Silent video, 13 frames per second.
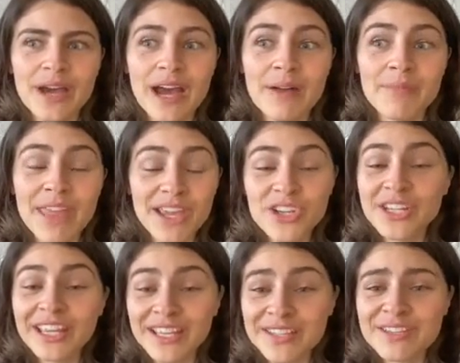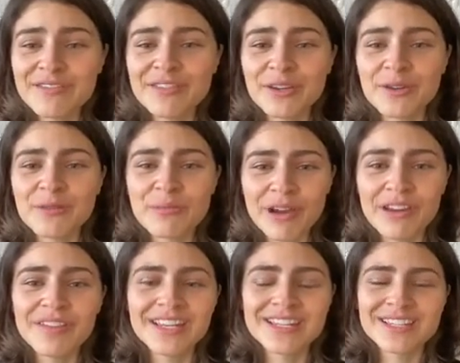actually interview
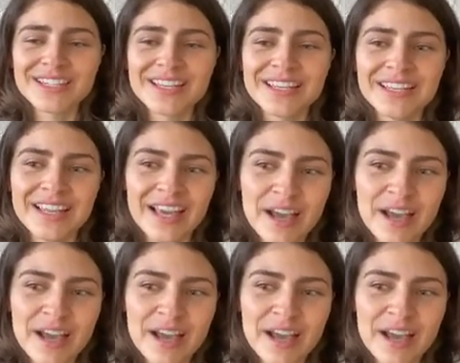previously